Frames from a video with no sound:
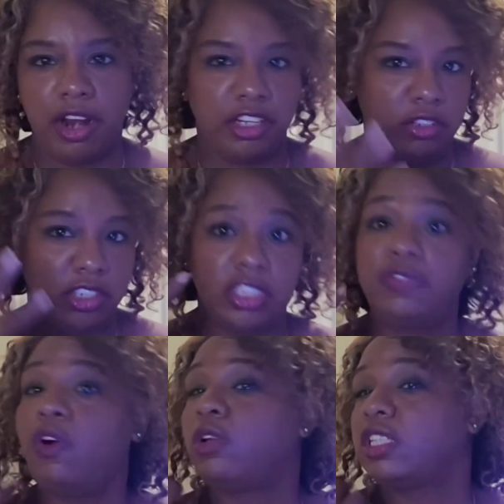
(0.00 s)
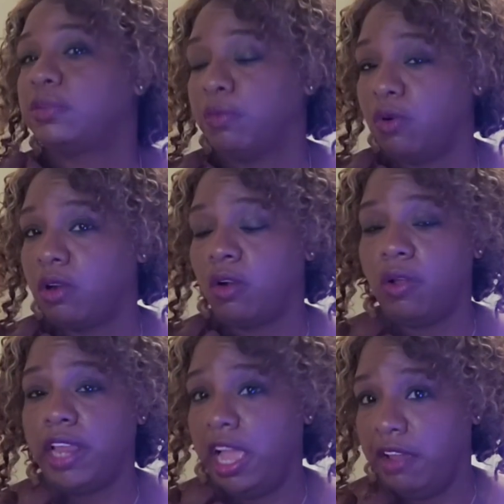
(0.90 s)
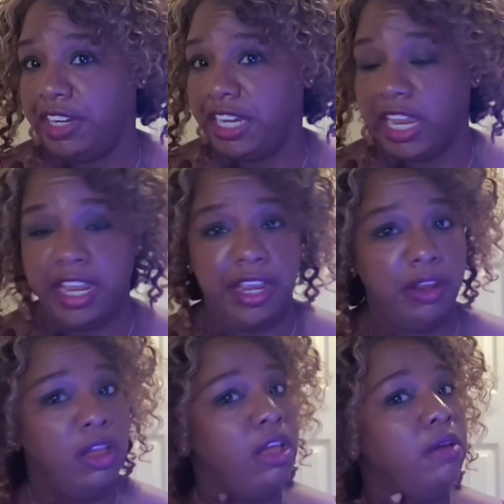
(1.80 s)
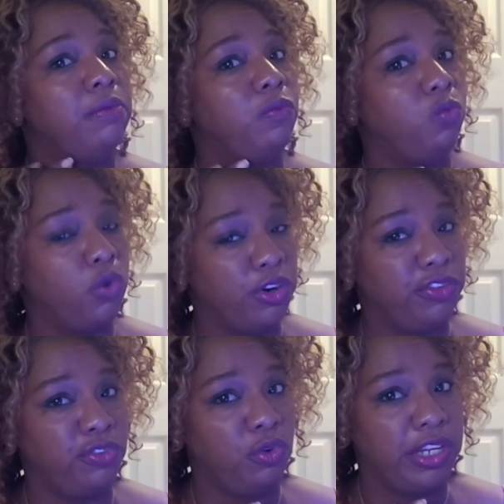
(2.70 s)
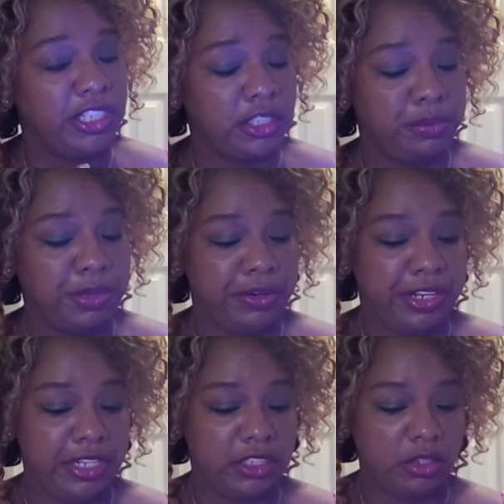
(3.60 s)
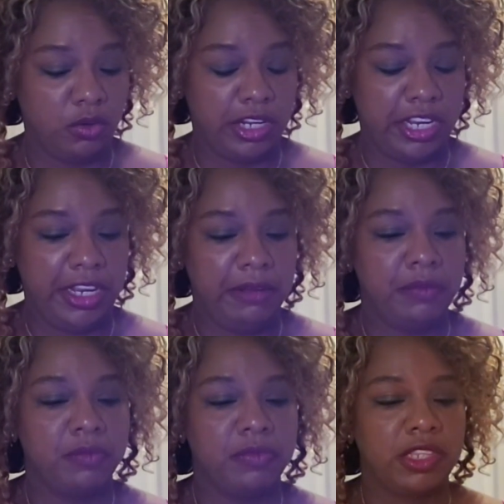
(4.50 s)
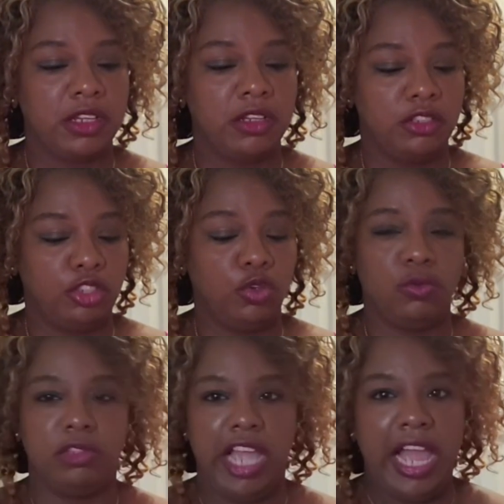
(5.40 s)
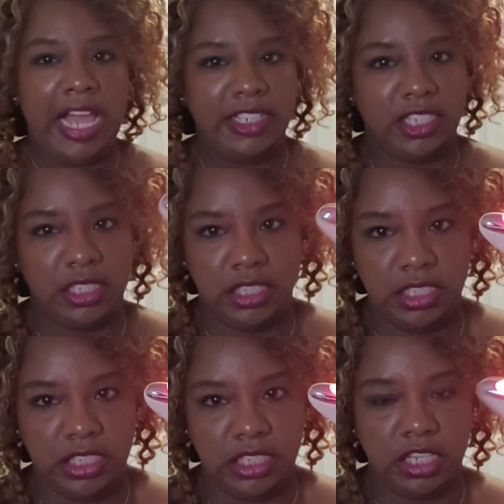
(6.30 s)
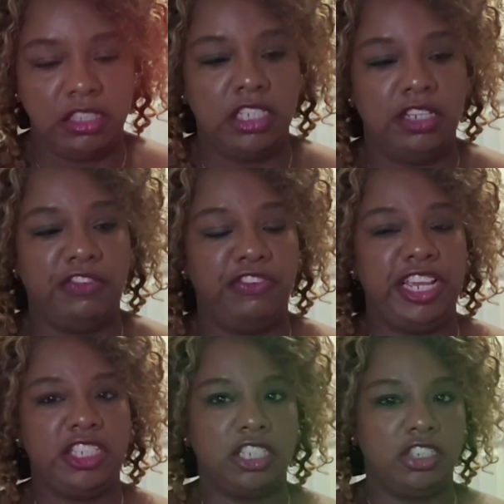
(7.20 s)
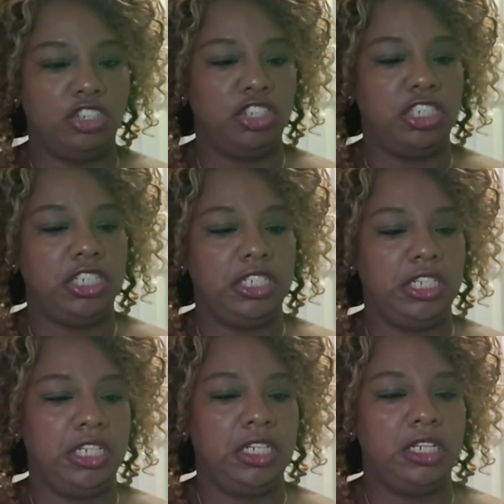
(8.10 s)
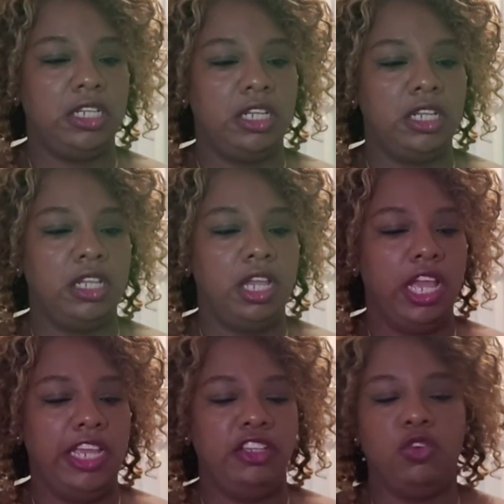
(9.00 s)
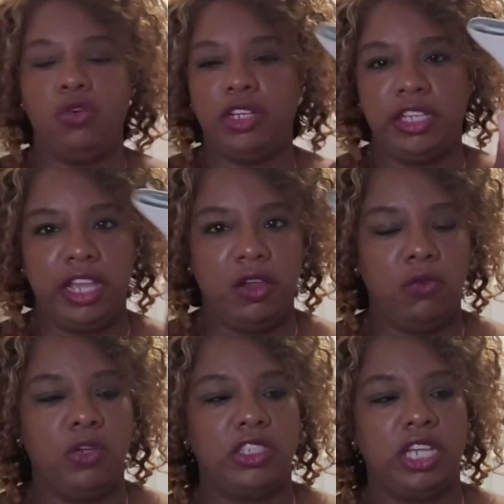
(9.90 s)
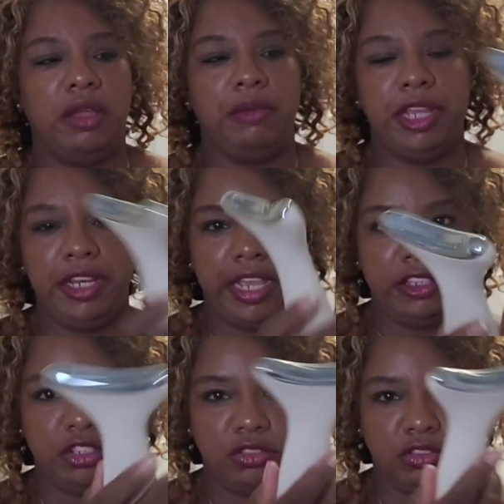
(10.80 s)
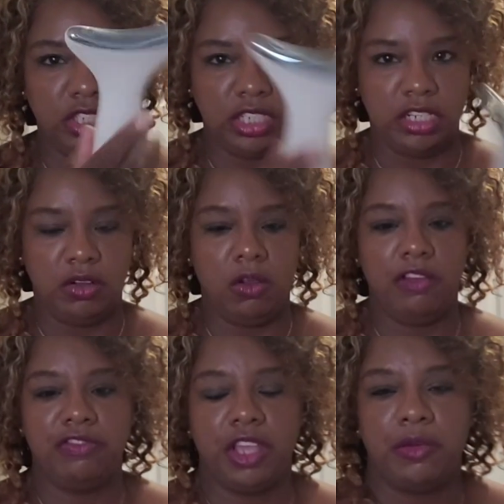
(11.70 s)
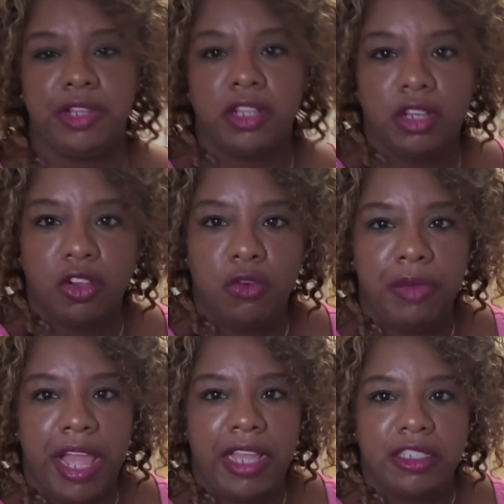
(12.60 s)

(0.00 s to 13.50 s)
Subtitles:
focus more on having a wonderful experience. Okay. So that is the Face Genie, and you hold it down one time and that turns it off. Now we're going to go back to